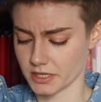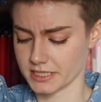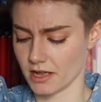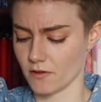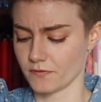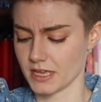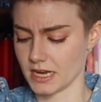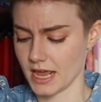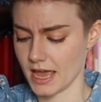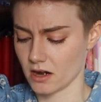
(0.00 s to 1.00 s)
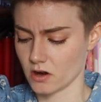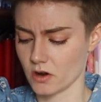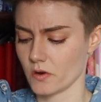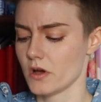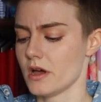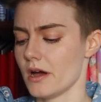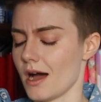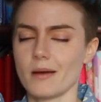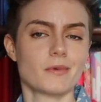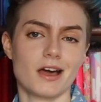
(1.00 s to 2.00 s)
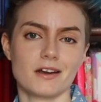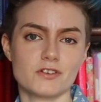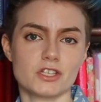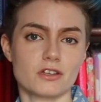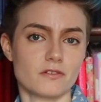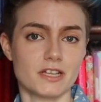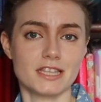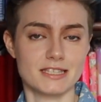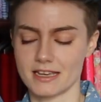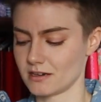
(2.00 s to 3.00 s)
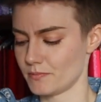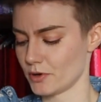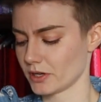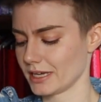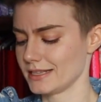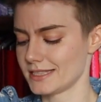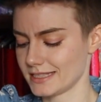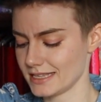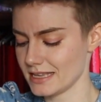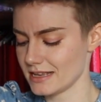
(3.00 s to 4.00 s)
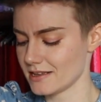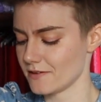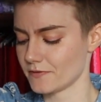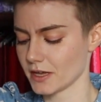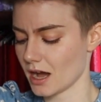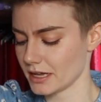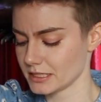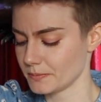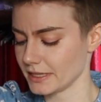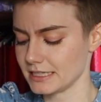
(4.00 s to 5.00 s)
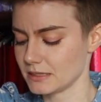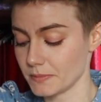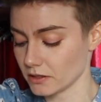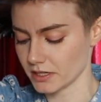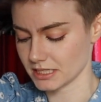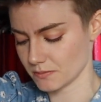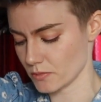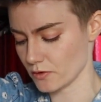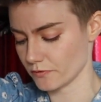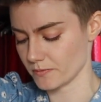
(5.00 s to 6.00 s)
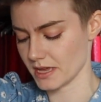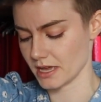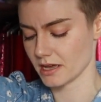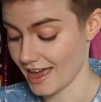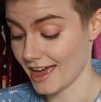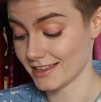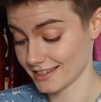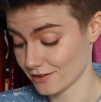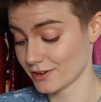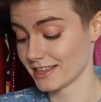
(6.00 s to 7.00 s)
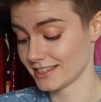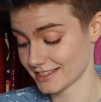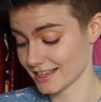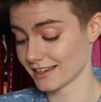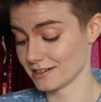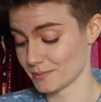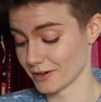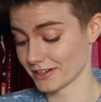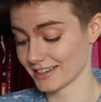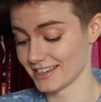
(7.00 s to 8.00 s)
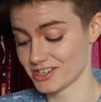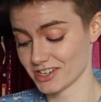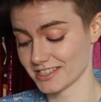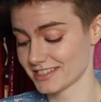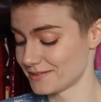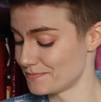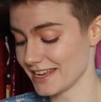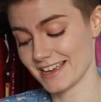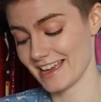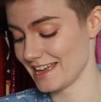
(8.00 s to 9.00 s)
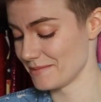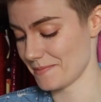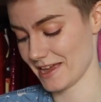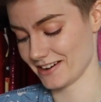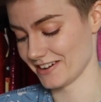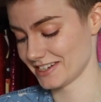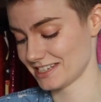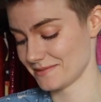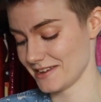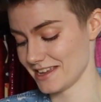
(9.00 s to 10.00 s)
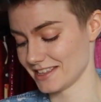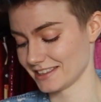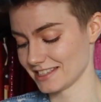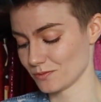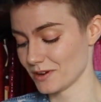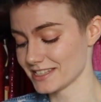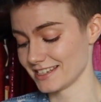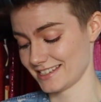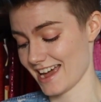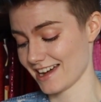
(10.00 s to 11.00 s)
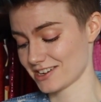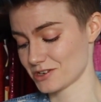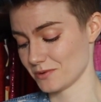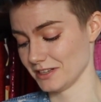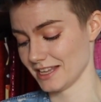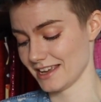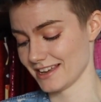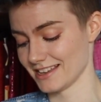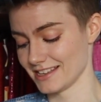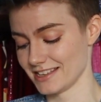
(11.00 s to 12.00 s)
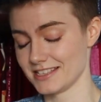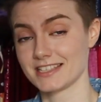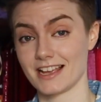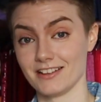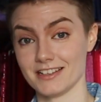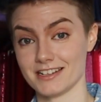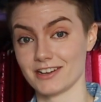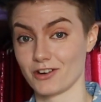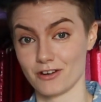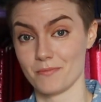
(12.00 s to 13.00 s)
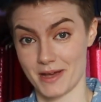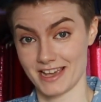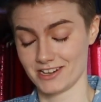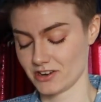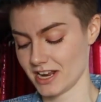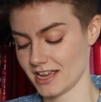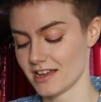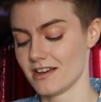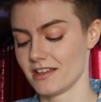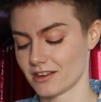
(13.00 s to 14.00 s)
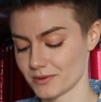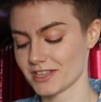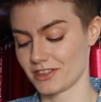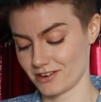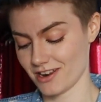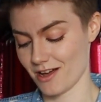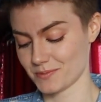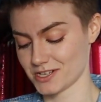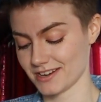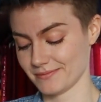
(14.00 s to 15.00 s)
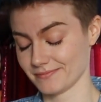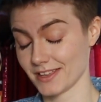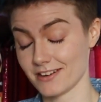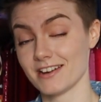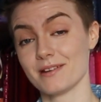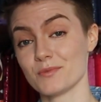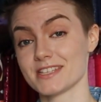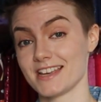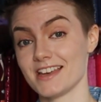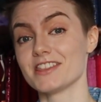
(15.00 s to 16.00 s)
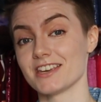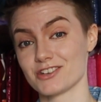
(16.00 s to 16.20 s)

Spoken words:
self in Harrow. I'm kind of just gonna read the second book and see if the cosplay spirits move me. As I read the second book, it just became apparent to me that this wasn't actually a skeleton girl binary. There was a third option, and her name was Ianthe